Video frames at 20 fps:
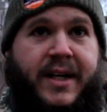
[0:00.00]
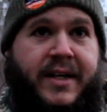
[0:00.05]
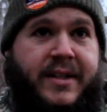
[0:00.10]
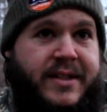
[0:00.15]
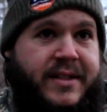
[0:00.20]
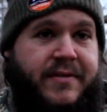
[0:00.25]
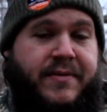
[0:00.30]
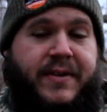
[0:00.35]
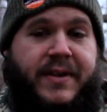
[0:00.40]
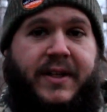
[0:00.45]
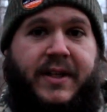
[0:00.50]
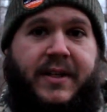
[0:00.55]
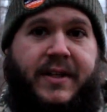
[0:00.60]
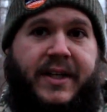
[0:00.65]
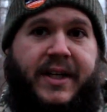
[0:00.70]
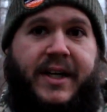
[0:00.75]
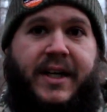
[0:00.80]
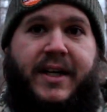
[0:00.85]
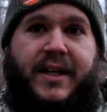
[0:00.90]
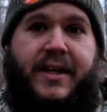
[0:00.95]
It's an affiliate
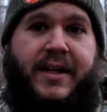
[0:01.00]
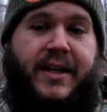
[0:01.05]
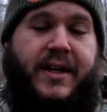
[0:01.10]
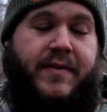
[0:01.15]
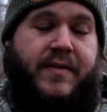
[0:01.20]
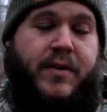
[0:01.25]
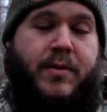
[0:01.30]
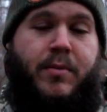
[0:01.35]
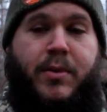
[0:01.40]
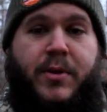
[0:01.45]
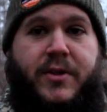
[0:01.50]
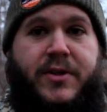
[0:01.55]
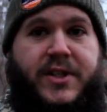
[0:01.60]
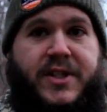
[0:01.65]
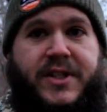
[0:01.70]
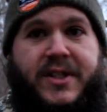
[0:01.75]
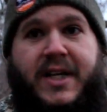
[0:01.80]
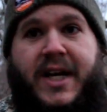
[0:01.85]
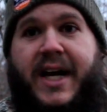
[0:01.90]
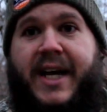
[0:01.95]
link. If you
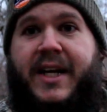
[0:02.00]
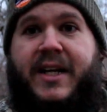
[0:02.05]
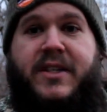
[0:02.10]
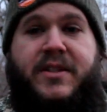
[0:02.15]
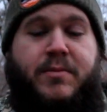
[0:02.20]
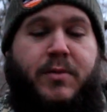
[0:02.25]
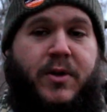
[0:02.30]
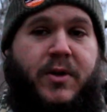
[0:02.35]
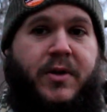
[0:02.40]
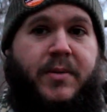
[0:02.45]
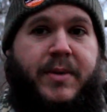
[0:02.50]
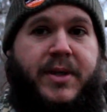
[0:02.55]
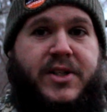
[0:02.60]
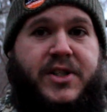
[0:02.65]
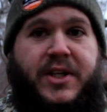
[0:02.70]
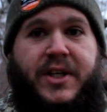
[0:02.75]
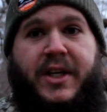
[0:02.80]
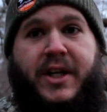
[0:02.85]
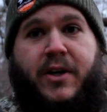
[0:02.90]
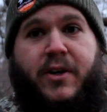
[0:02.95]
purchase, I get a small
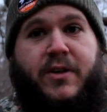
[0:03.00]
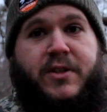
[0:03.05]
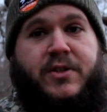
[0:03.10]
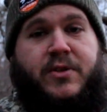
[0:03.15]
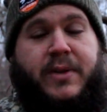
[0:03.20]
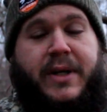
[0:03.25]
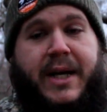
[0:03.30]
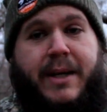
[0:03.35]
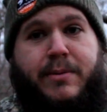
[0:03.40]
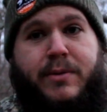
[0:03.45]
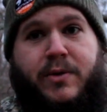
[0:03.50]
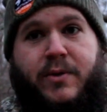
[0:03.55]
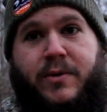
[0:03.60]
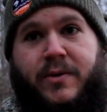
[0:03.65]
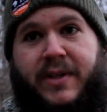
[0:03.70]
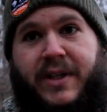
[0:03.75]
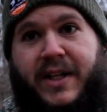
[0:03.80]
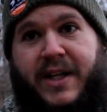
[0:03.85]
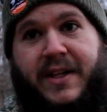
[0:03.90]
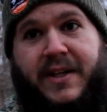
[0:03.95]
commission. It costs you
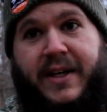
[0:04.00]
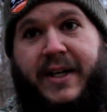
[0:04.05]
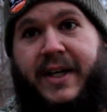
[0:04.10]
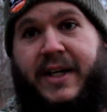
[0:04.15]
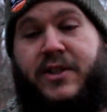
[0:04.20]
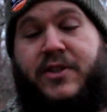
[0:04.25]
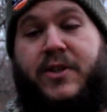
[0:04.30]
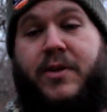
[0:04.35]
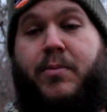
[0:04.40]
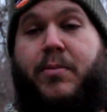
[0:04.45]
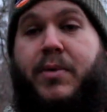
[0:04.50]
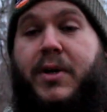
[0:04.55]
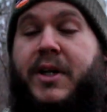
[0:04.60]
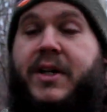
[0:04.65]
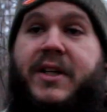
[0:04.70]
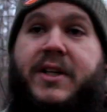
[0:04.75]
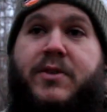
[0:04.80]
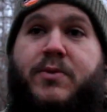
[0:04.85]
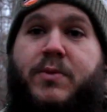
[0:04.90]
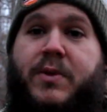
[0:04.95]
absolutely nothing extra, but
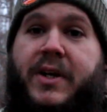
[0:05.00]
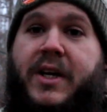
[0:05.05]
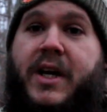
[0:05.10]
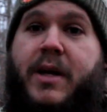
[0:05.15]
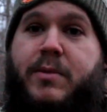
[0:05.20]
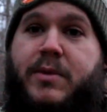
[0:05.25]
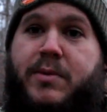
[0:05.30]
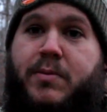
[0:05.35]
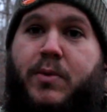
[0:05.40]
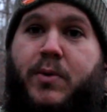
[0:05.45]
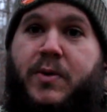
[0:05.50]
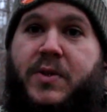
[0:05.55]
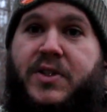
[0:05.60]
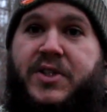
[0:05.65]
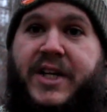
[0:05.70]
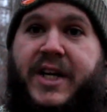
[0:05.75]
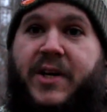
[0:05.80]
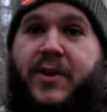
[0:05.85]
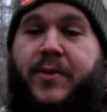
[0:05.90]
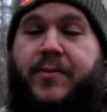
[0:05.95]
it does really help support the
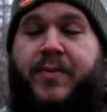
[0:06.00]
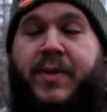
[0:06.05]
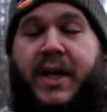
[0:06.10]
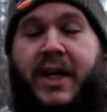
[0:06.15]
channel.